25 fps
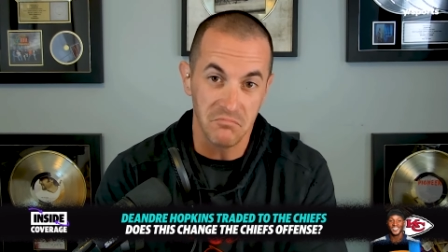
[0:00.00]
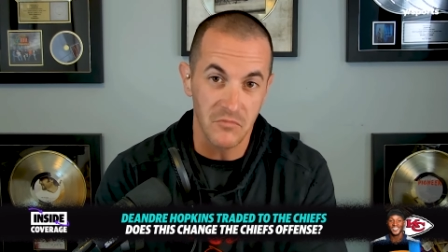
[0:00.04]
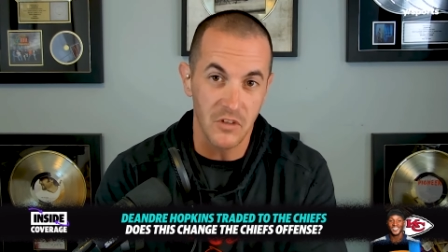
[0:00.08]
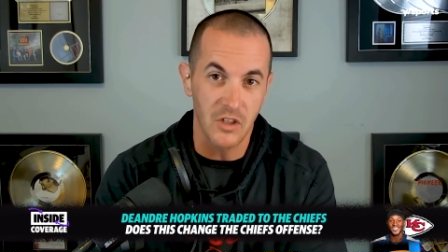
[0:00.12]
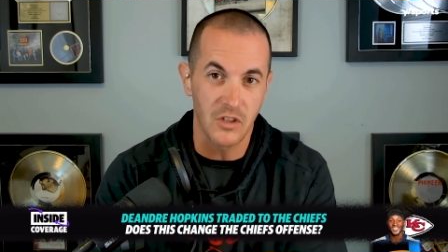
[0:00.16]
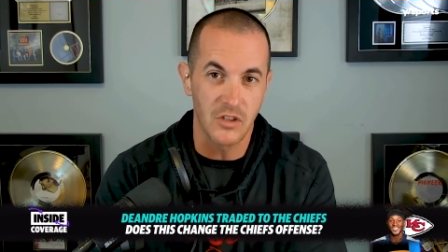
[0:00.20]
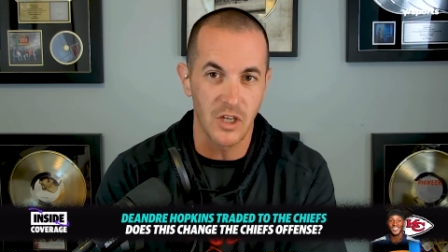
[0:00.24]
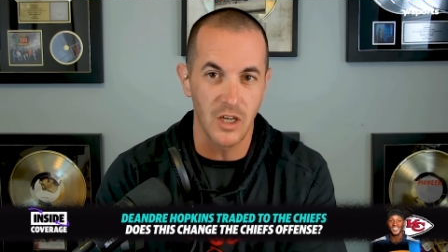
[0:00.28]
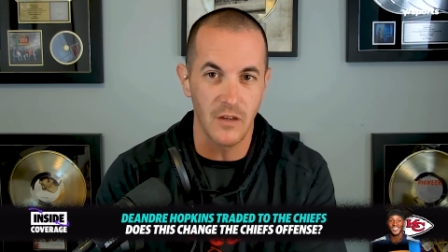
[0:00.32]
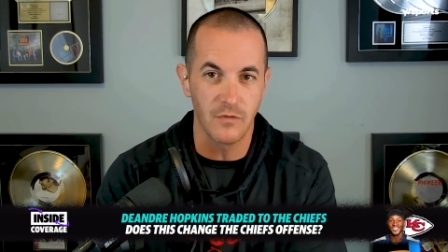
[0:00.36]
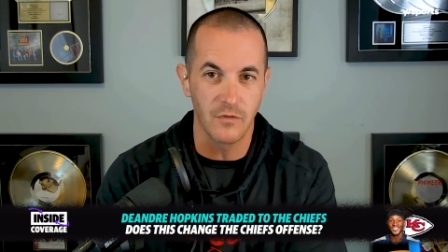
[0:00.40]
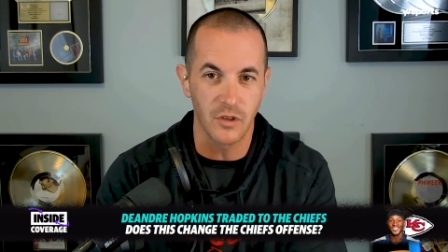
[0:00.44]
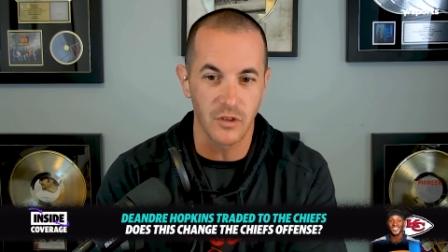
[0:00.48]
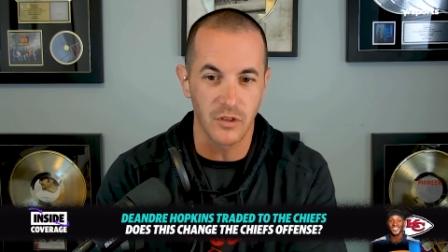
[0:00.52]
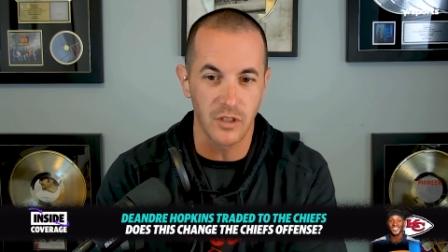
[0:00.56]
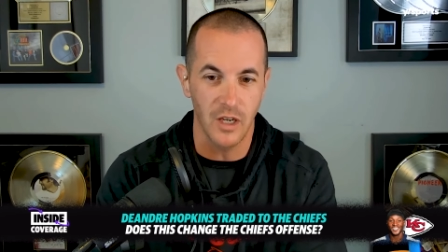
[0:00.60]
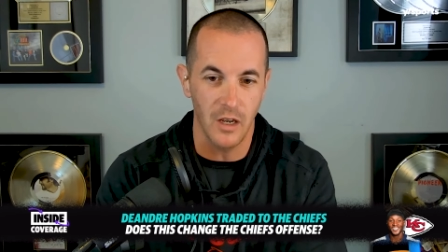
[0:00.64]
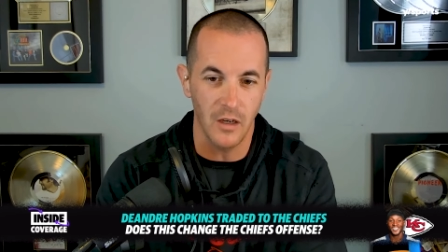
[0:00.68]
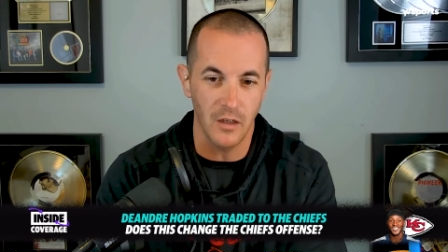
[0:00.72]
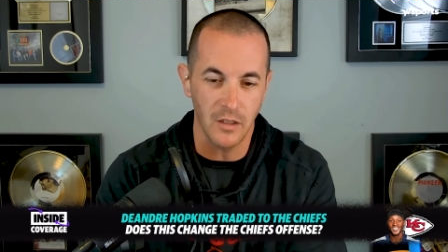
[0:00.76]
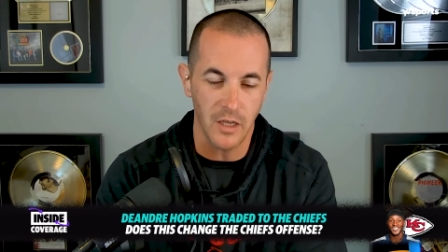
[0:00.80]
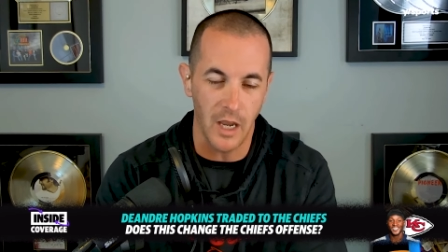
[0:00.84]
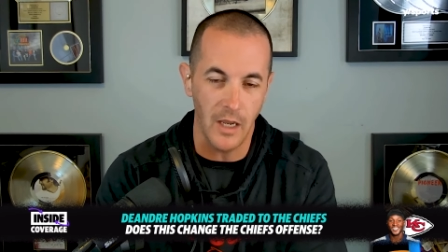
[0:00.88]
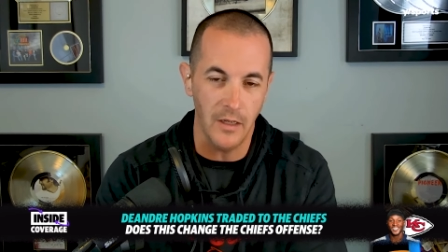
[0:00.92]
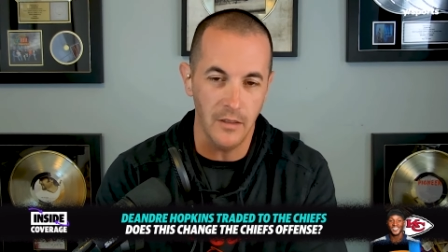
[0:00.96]
the Chiefs would
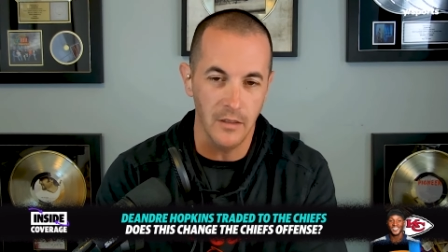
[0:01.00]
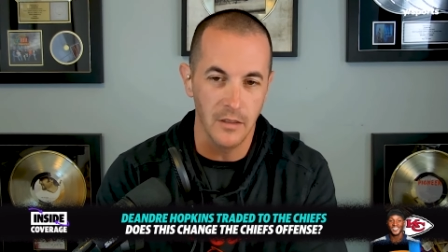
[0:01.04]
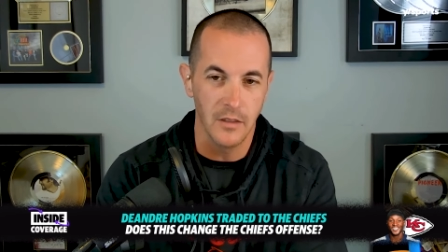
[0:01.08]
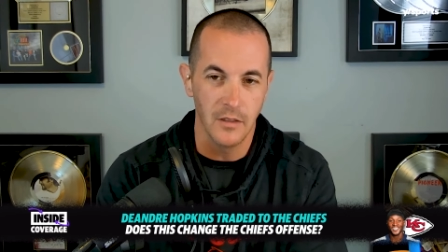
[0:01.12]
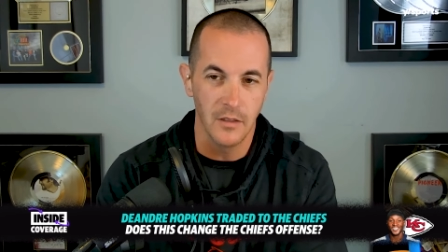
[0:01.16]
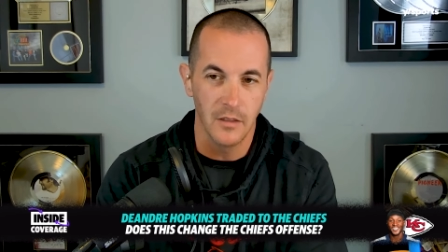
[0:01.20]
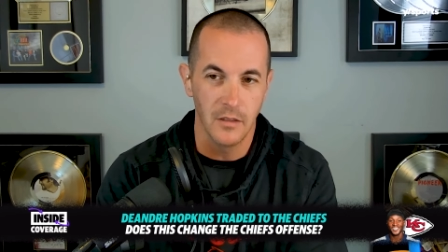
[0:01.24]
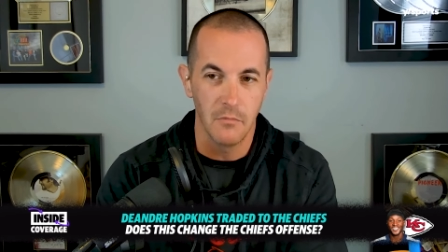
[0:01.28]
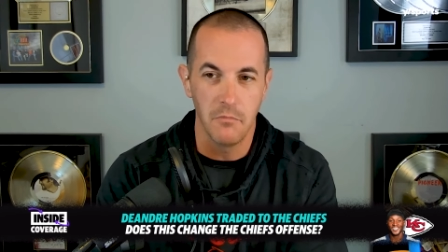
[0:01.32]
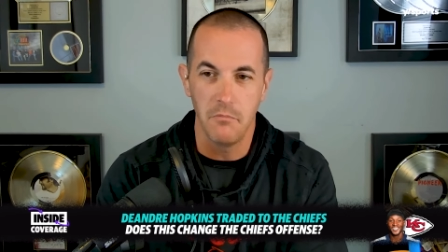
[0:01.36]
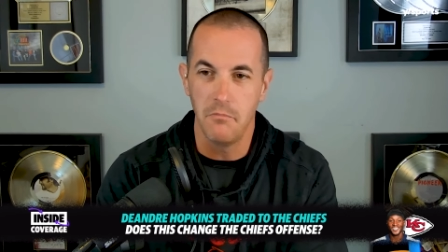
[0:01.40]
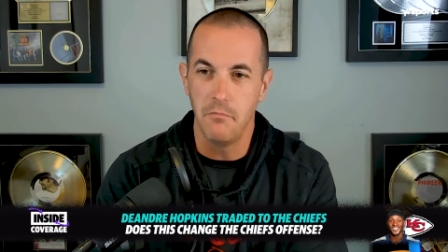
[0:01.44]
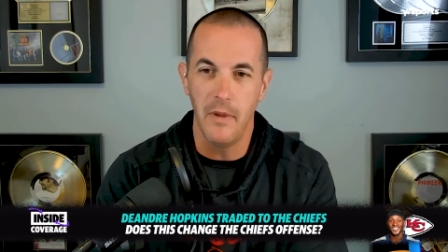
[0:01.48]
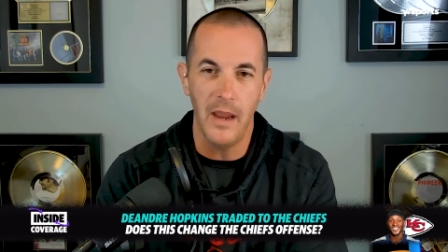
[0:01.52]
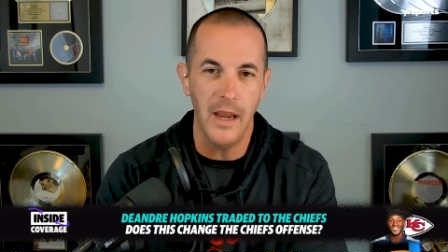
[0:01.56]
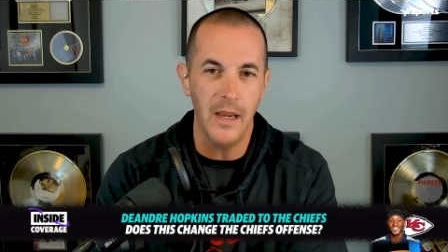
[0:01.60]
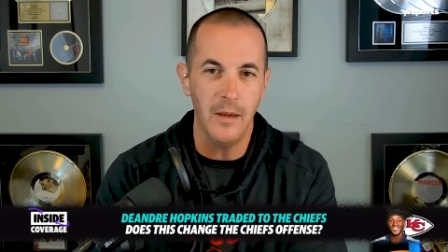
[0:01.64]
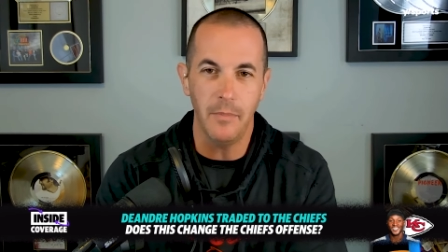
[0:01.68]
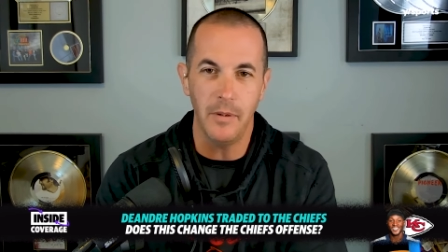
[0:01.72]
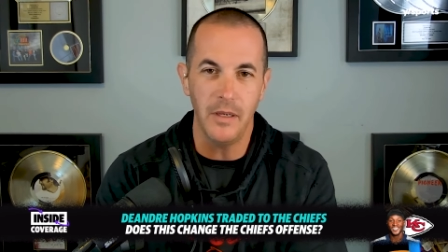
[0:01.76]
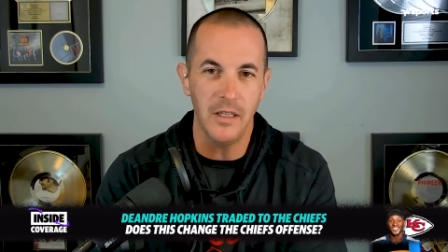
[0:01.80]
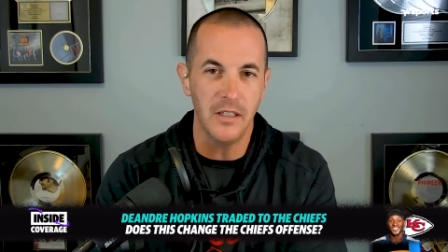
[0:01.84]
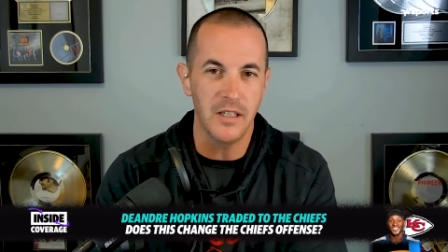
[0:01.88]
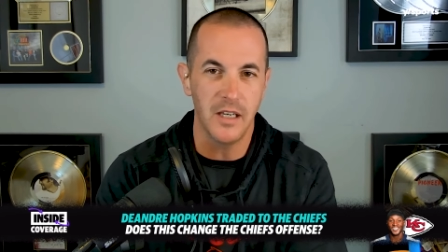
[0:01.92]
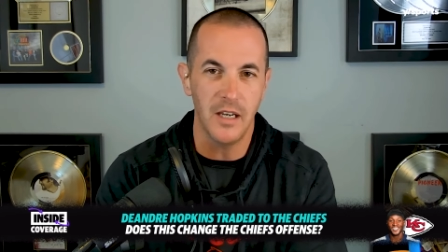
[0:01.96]
say, okay,
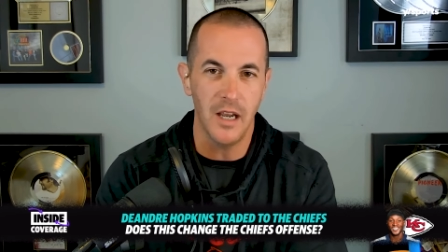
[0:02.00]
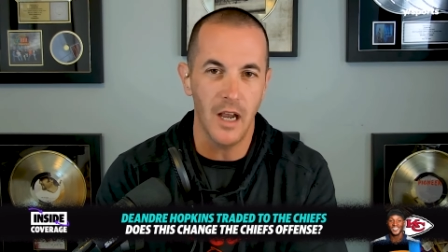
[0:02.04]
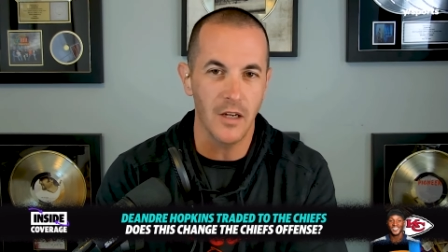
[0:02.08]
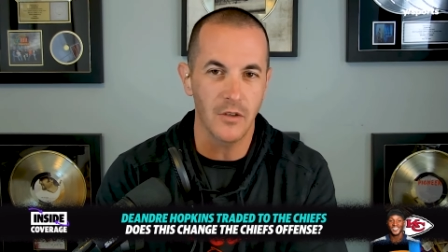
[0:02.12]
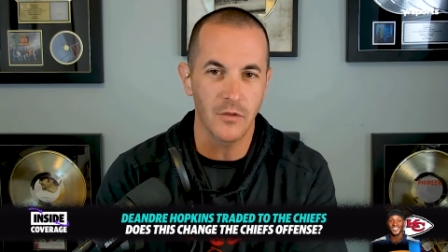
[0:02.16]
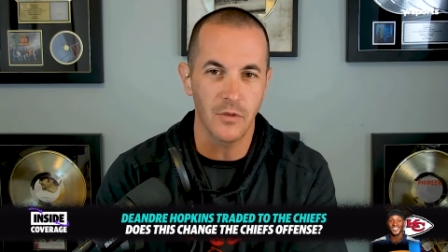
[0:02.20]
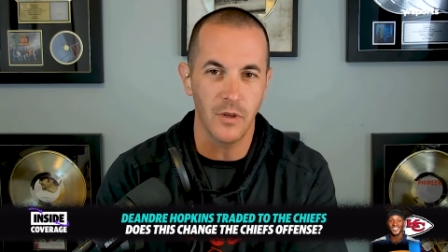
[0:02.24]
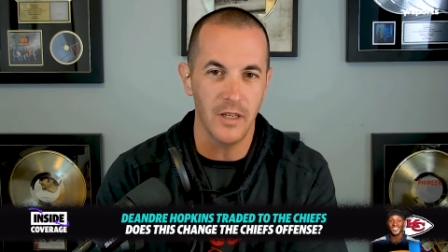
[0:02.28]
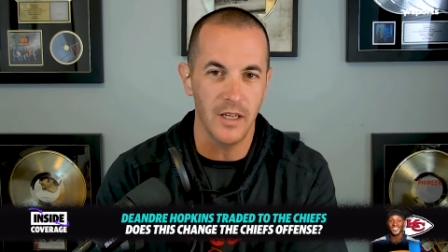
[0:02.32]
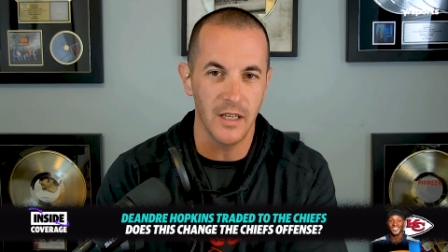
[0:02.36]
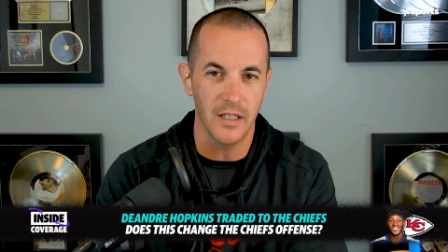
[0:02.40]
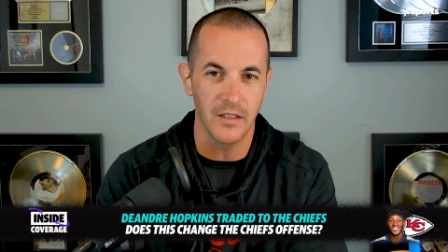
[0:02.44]
maybe DeAndre